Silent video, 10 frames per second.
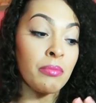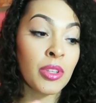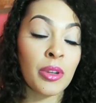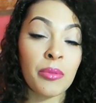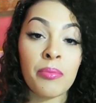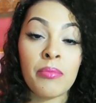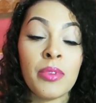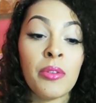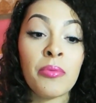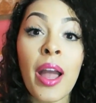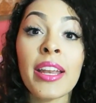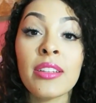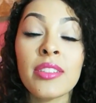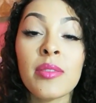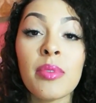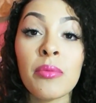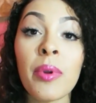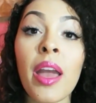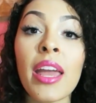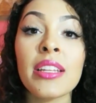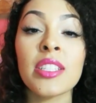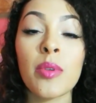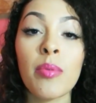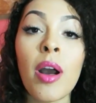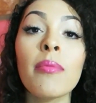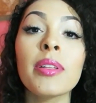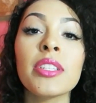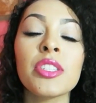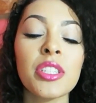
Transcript: your your writing to be read and to be published.